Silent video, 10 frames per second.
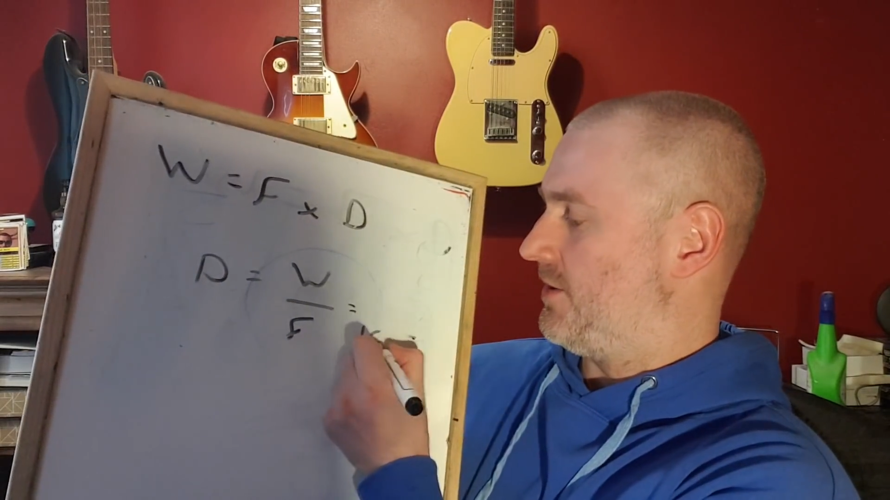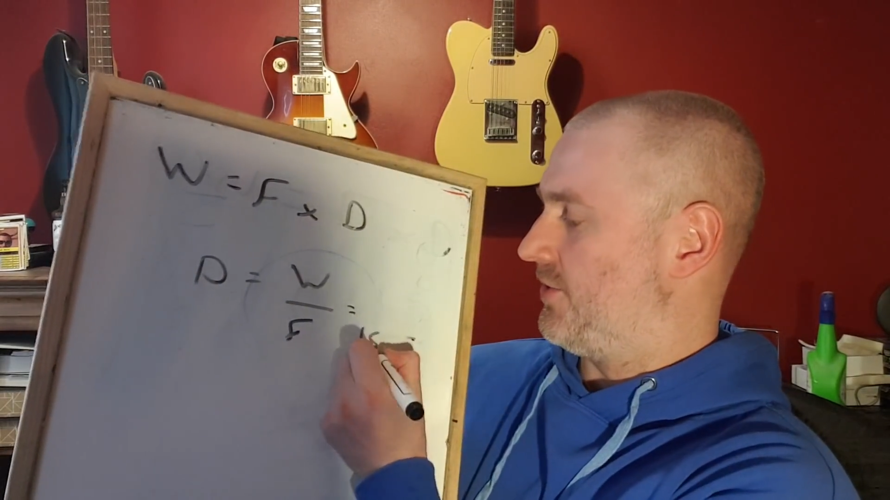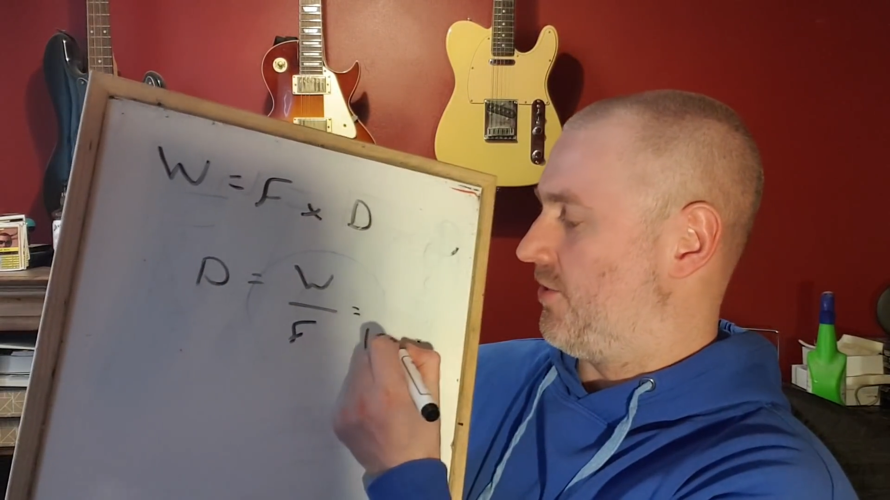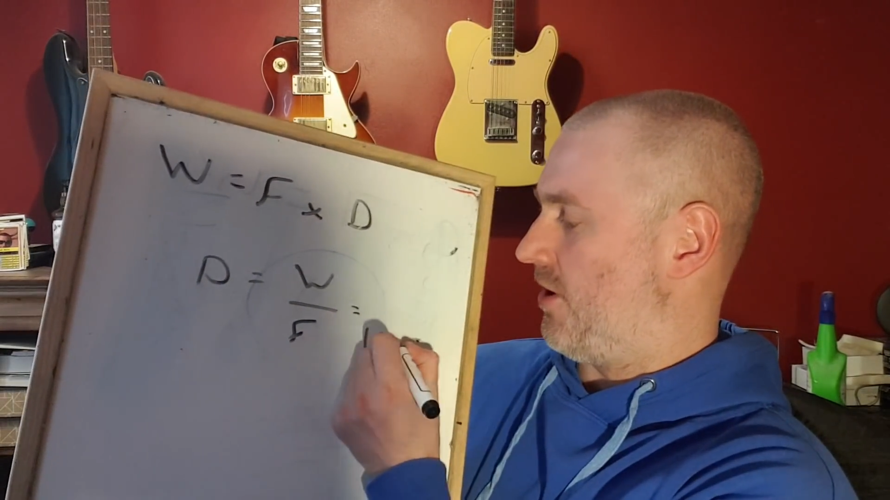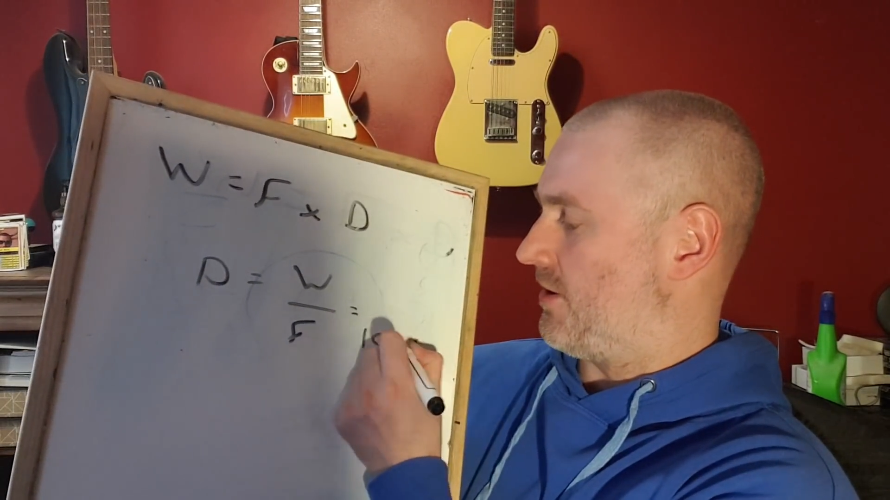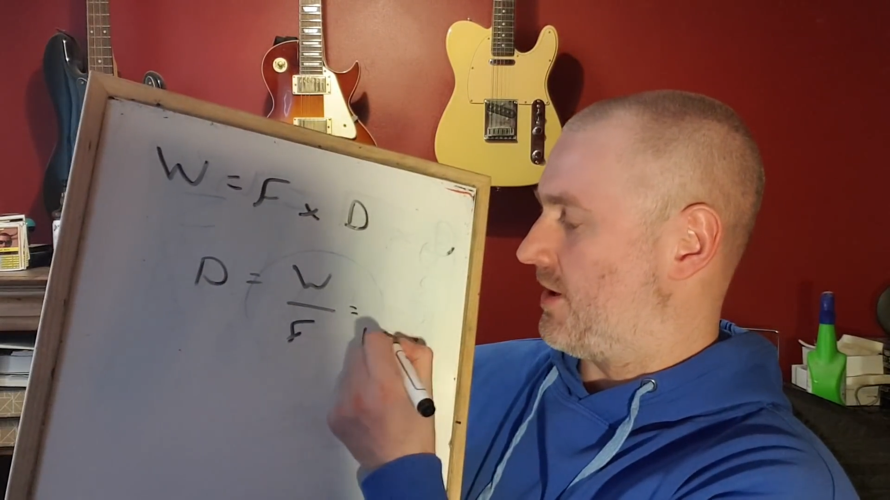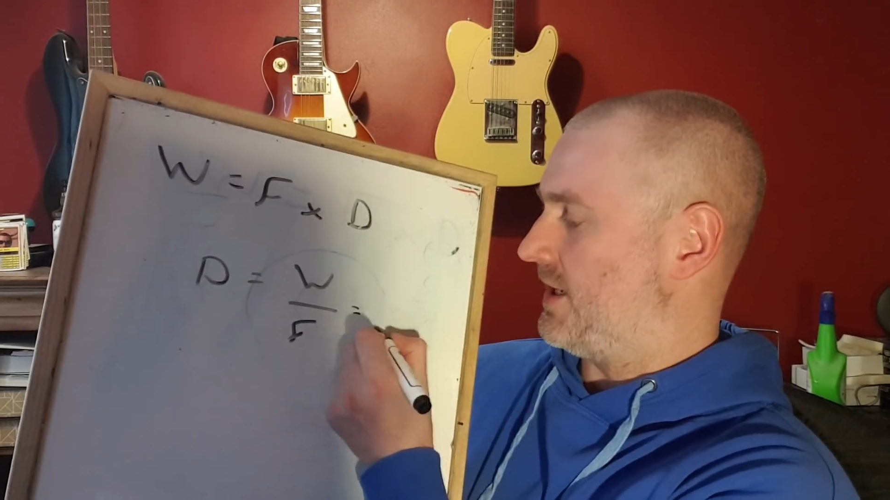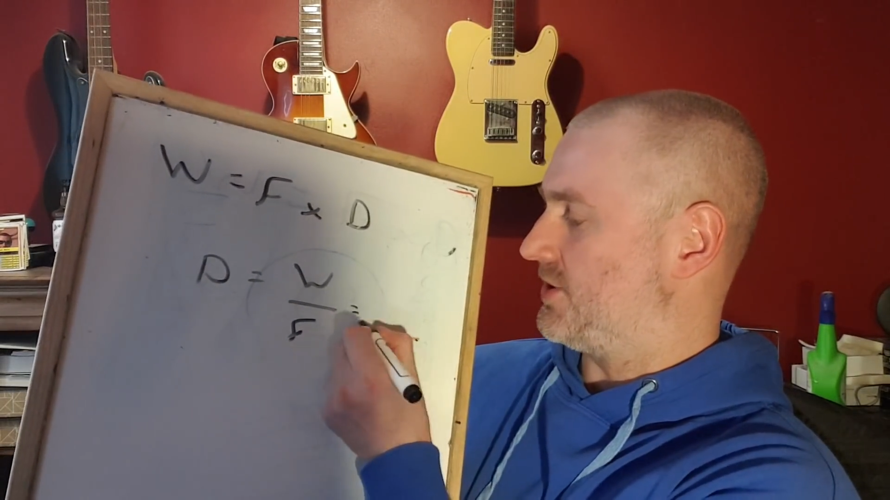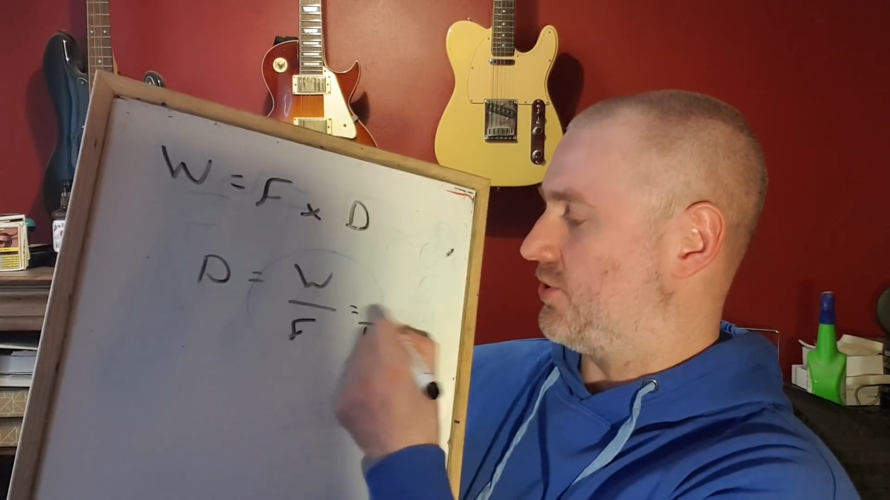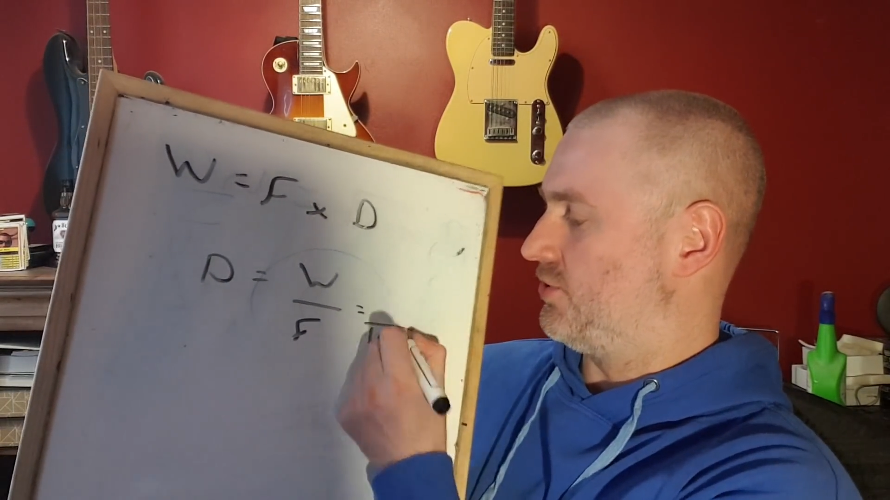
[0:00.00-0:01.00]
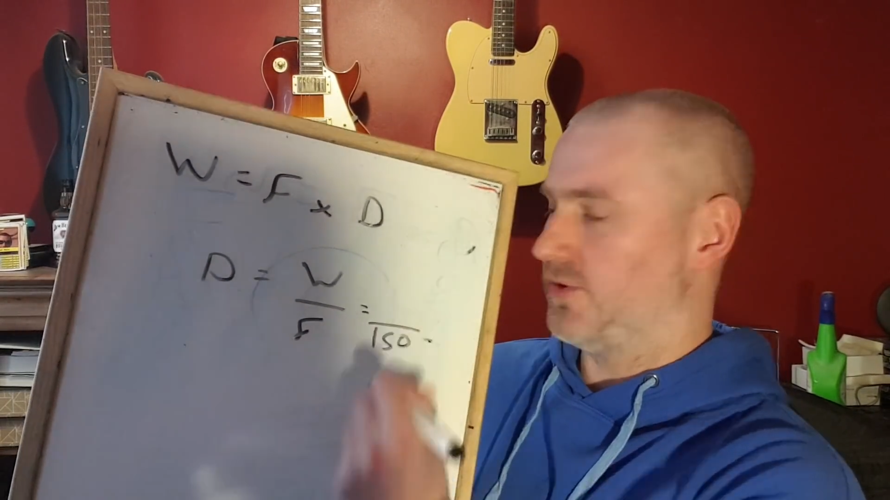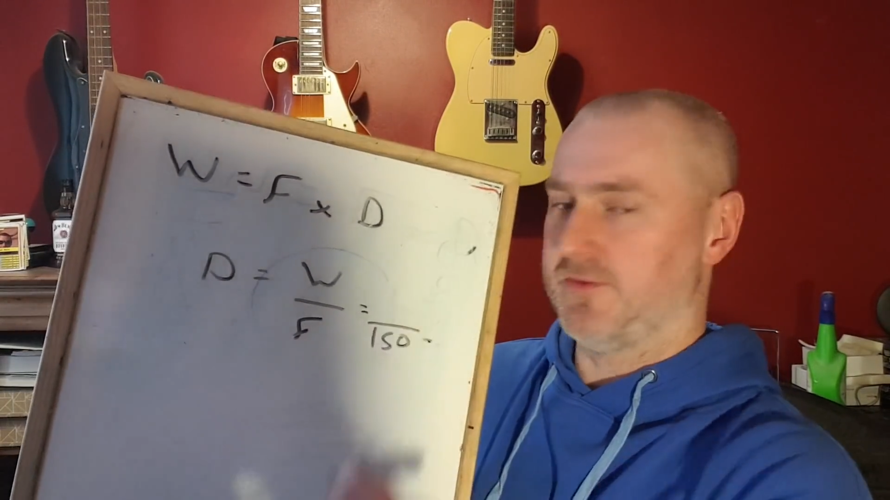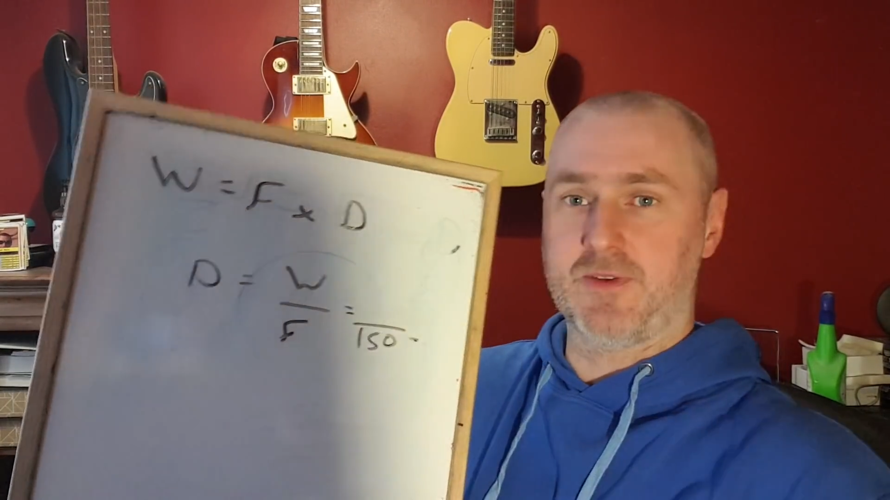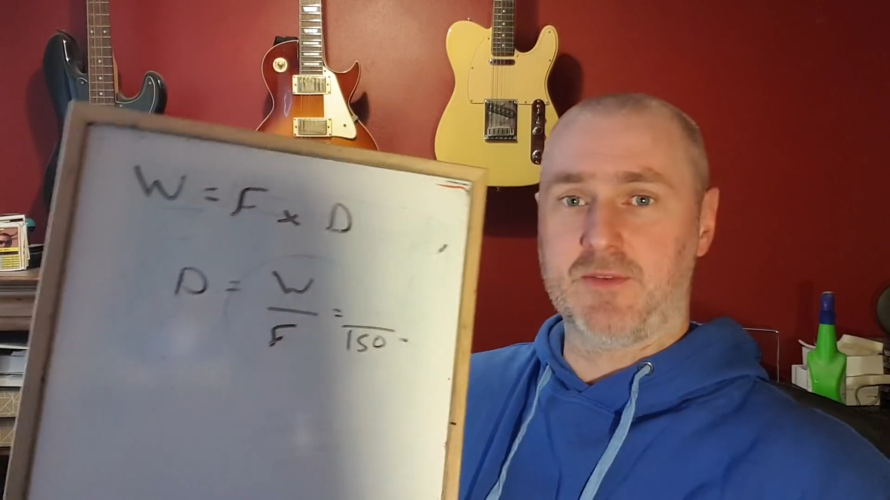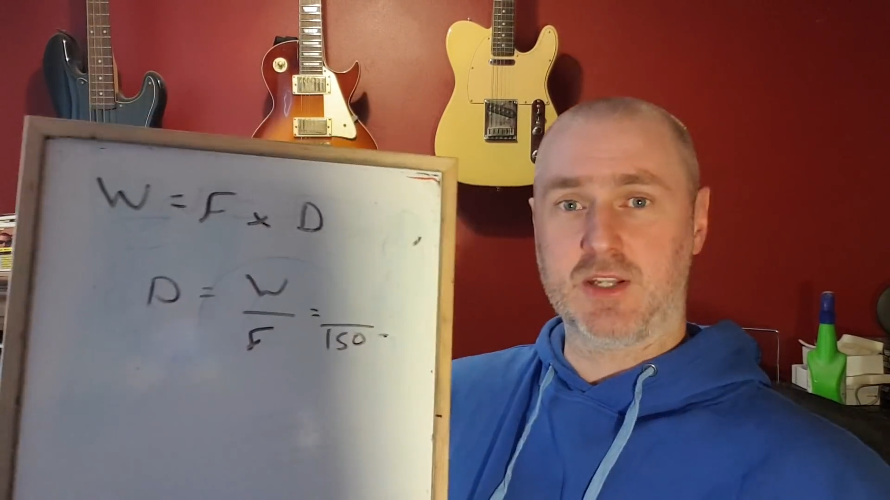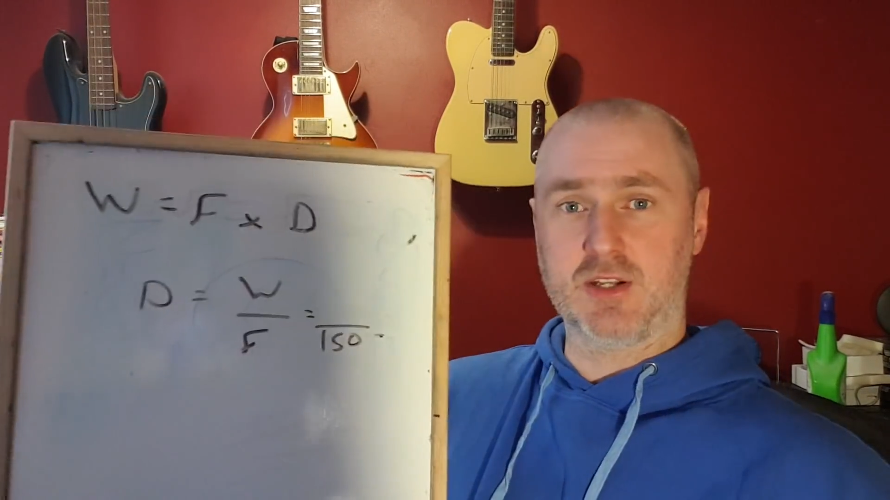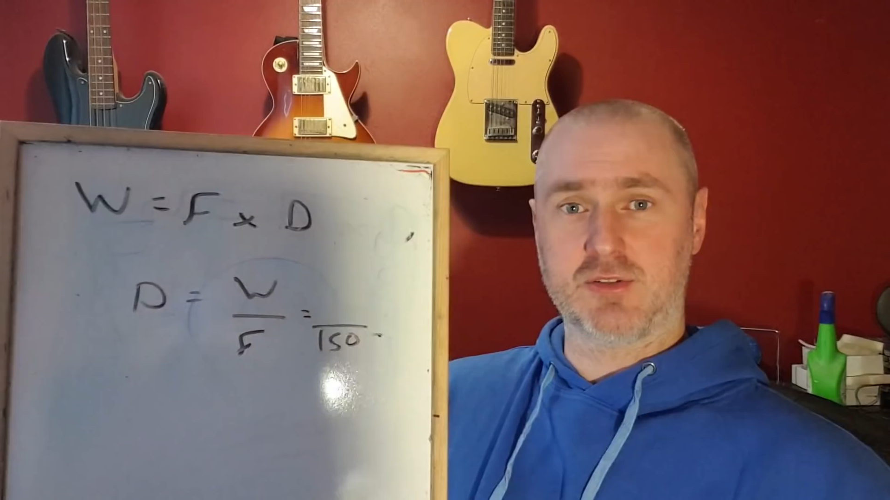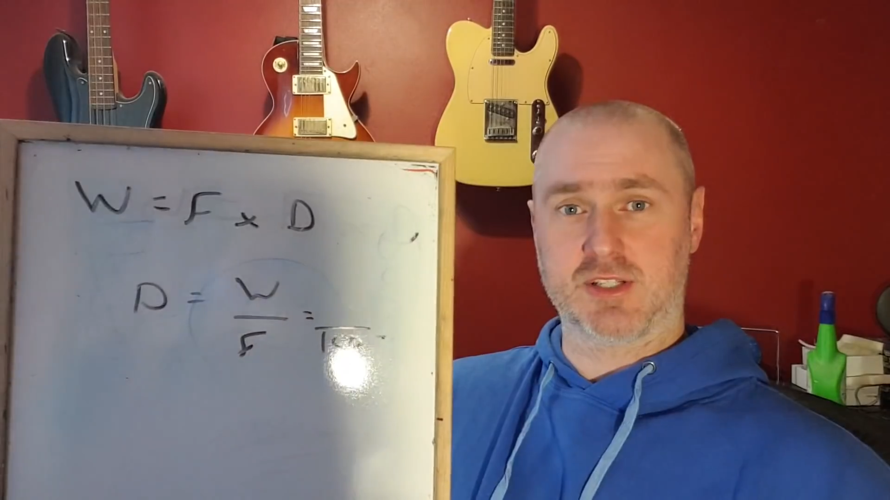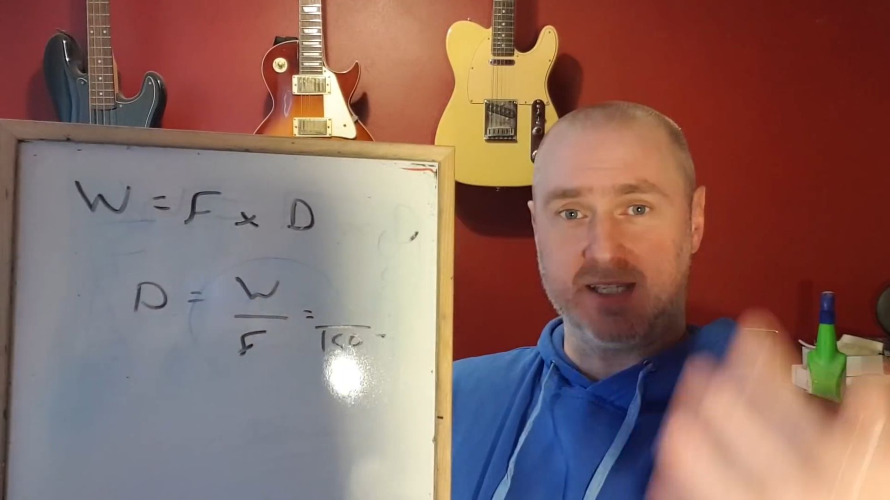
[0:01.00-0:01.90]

rock is 150 newtons.